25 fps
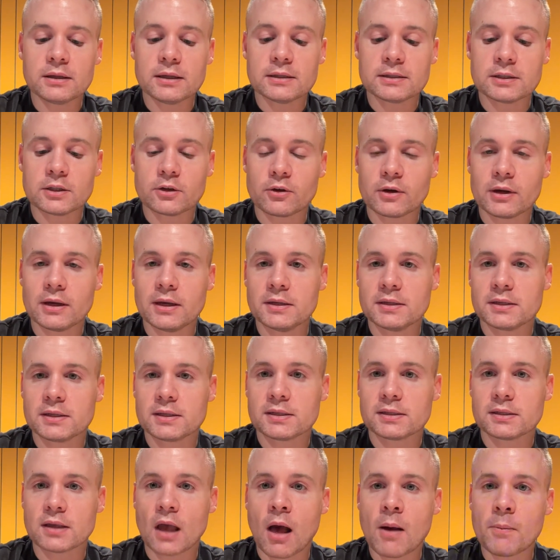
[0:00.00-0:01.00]
is there is
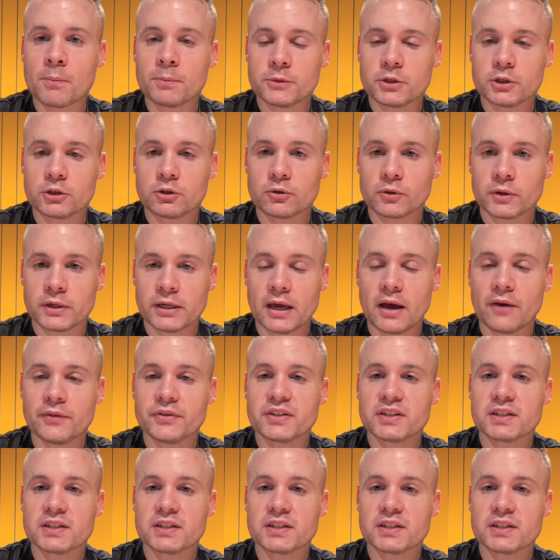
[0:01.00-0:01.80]
some degree of